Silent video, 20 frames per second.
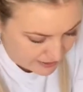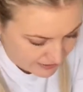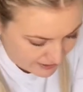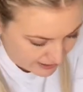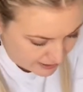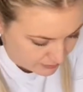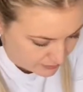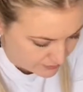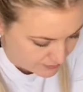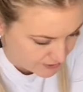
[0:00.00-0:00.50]

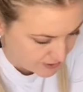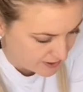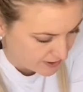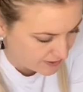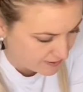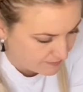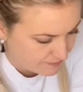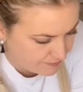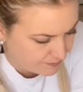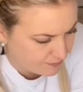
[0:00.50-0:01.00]
that with
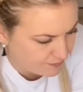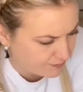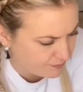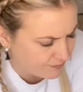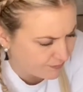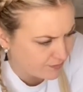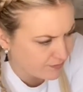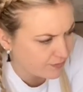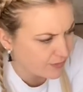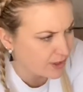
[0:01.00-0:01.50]
some
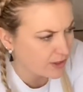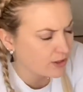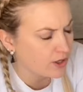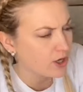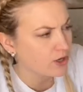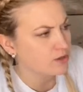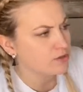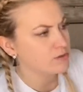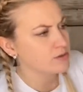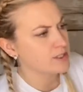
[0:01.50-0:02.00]
gold.